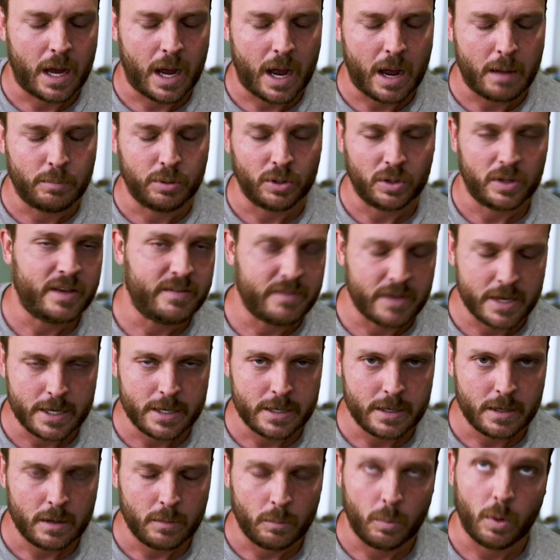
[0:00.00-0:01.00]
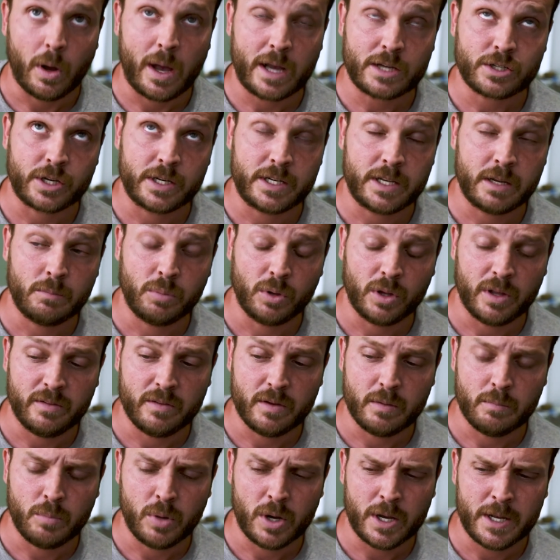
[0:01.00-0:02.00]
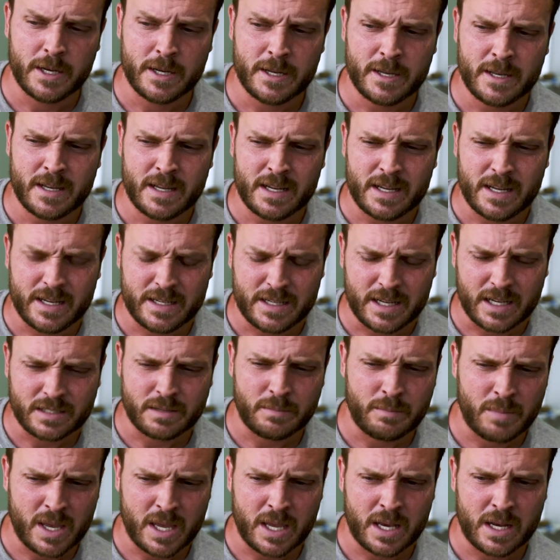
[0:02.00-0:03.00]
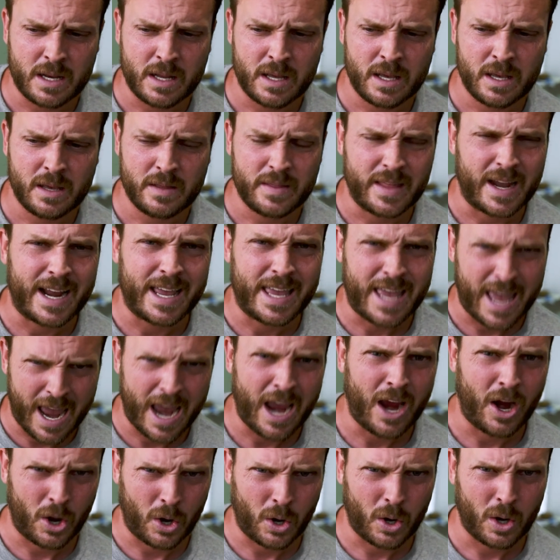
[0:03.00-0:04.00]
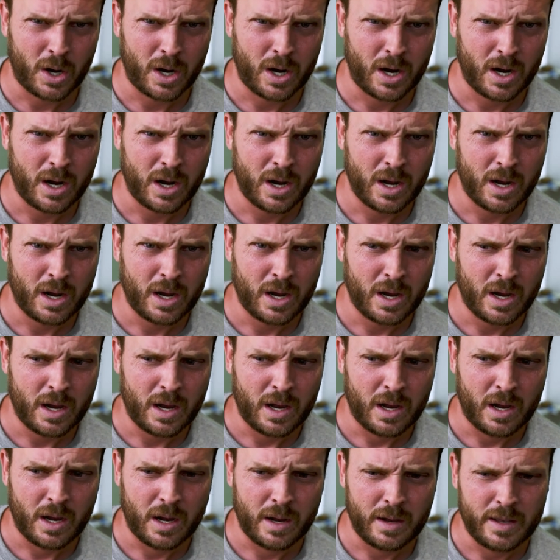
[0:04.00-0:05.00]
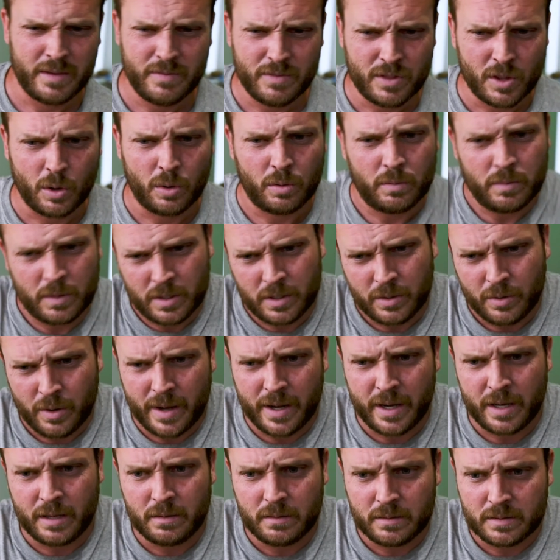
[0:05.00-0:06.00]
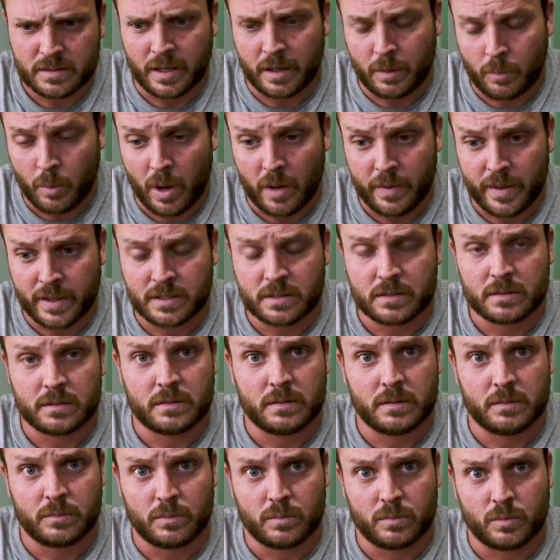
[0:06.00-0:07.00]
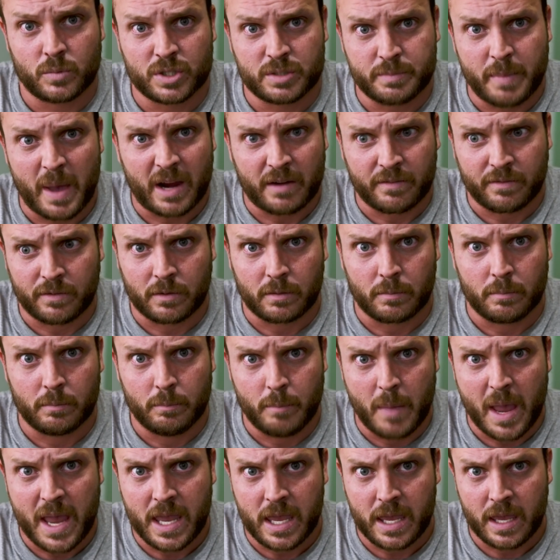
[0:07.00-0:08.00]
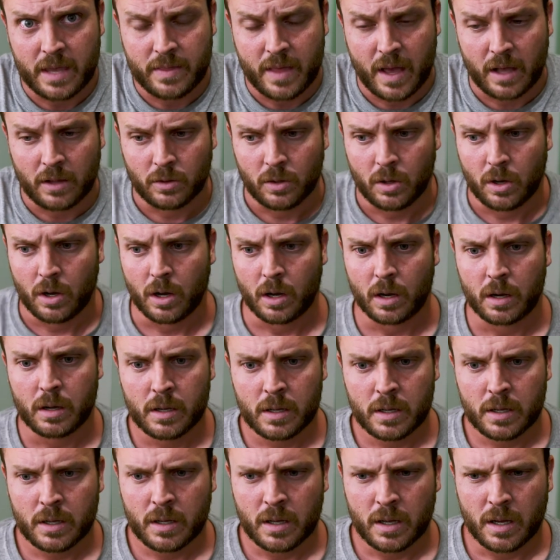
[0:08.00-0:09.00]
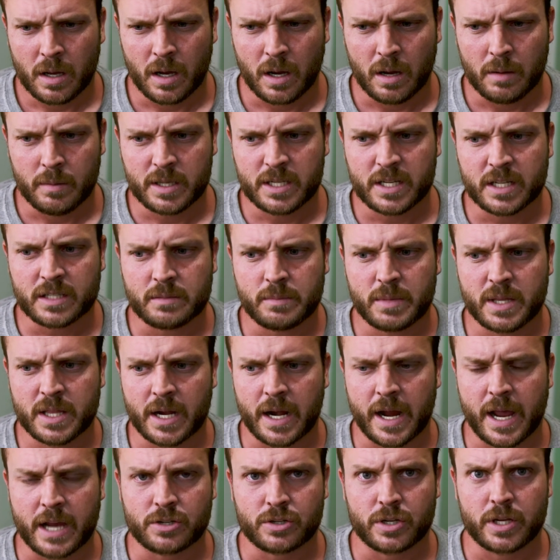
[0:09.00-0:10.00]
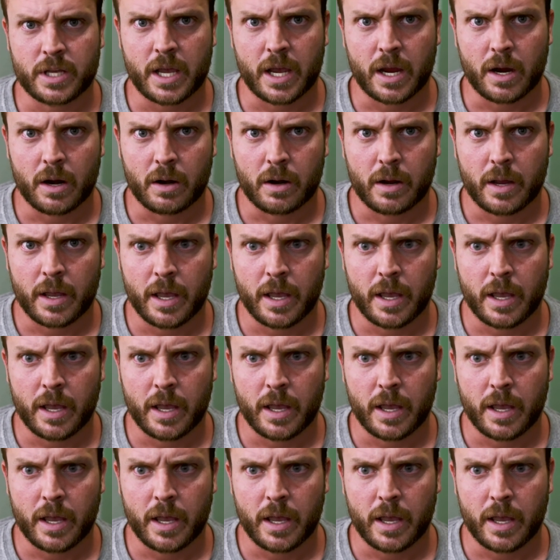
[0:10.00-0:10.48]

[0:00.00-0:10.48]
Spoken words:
I believe it. Well, actually I did believe it, but it doesn't mean that I care. Even though, granted, it's like, wow, that's respect for making it that long. It doesn't mean that I actually care.